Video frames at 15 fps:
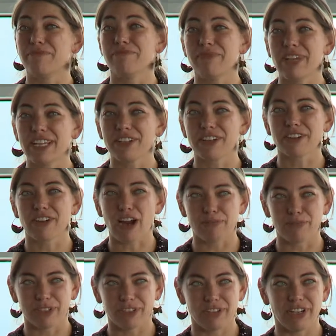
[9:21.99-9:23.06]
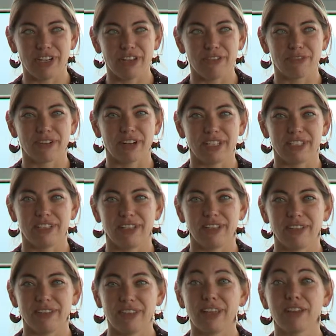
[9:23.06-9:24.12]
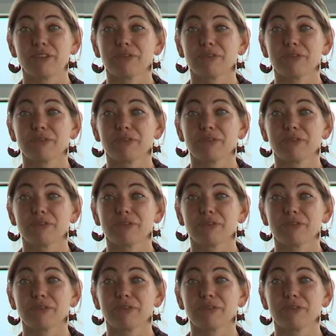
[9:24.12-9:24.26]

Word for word: major opportunity for us to think